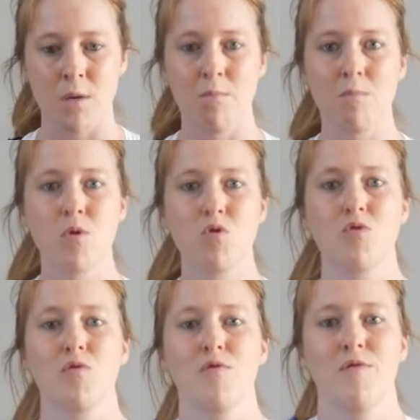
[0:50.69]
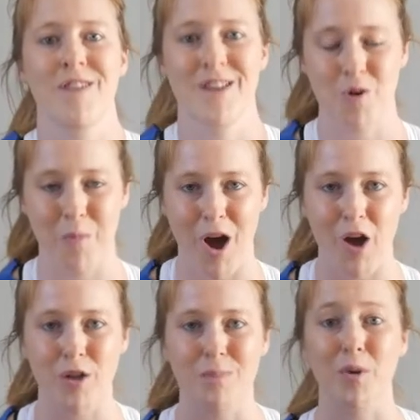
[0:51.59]
move your
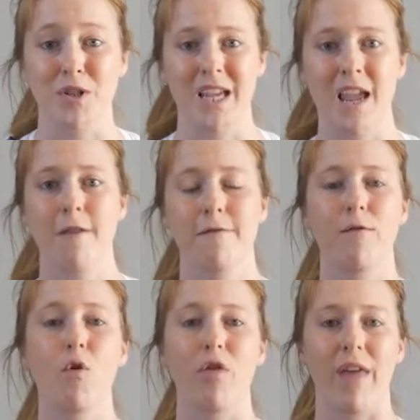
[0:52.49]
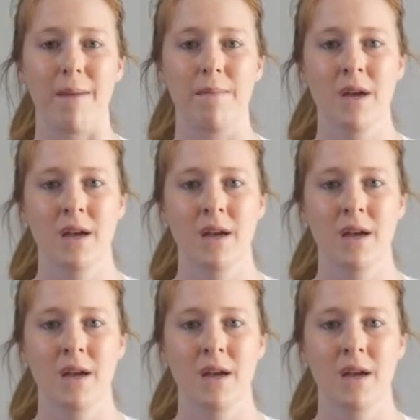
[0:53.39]
partner's body for them.